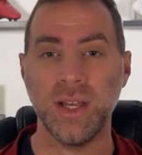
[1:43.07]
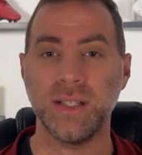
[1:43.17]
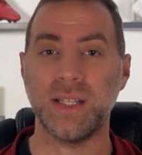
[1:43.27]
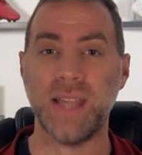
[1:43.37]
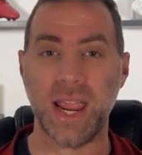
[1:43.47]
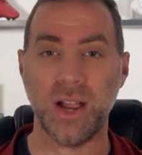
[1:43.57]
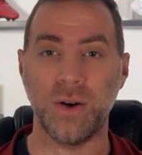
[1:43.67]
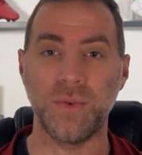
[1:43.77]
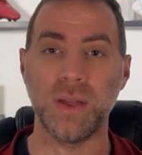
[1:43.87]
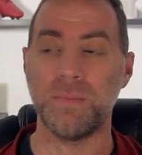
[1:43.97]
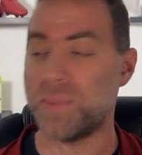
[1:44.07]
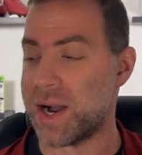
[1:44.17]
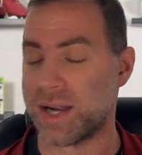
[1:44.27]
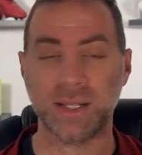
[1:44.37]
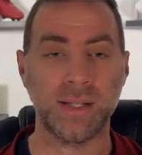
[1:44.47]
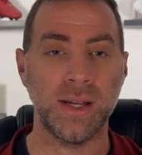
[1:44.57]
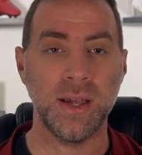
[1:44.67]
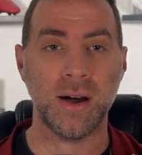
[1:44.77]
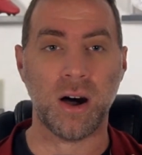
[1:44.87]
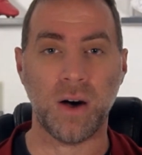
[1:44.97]
to take over the Bucs
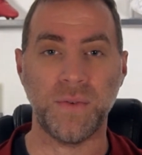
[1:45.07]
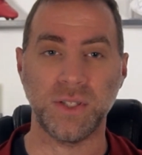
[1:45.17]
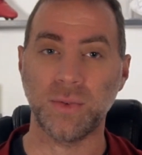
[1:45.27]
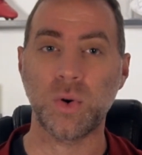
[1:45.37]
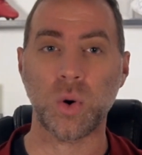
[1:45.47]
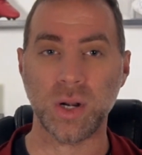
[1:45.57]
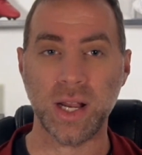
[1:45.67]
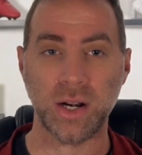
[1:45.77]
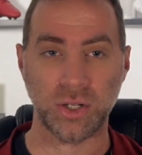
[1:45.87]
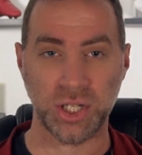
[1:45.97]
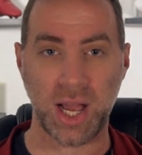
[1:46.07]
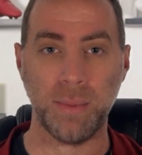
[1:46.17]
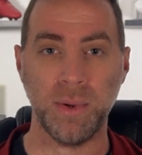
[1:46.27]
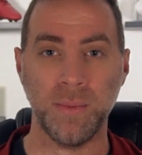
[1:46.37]
offensive coordinator job.